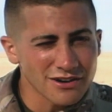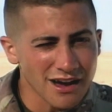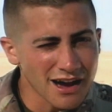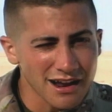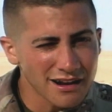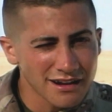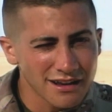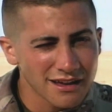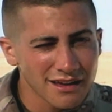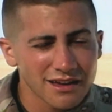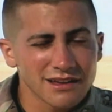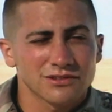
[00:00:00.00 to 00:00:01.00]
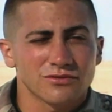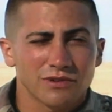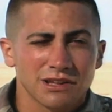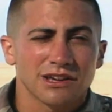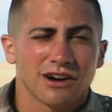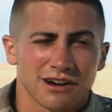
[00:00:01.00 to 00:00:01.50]
you're not, is
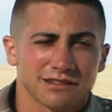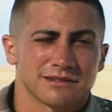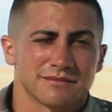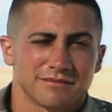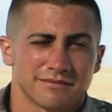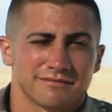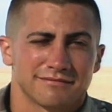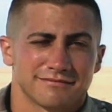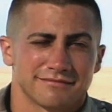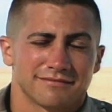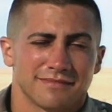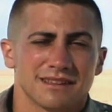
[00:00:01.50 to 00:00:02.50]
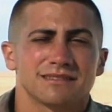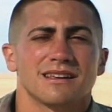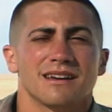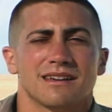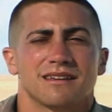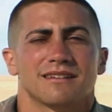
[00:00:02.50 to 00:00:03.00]
really awesome. It's
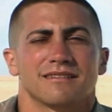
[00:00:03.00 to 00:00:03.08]
like